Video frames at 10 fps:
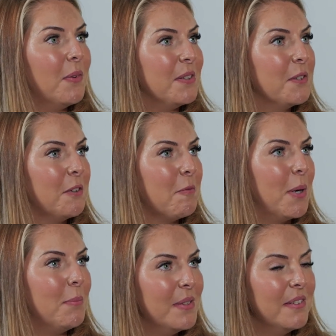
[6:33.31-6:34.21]
It's none of
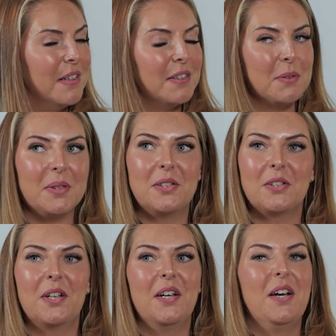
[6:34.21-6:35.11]
my business,
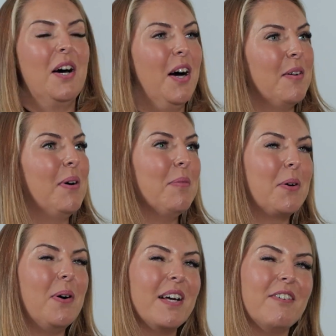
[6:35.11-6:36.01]
which I'm
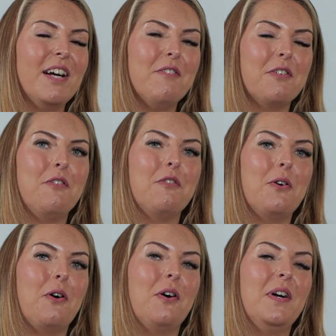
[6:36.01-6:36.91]
quite grateful
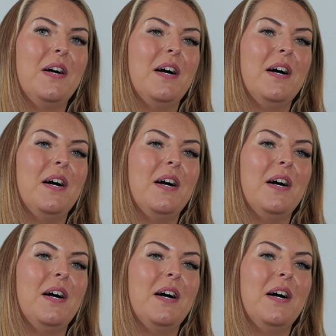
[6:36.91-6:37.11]
for.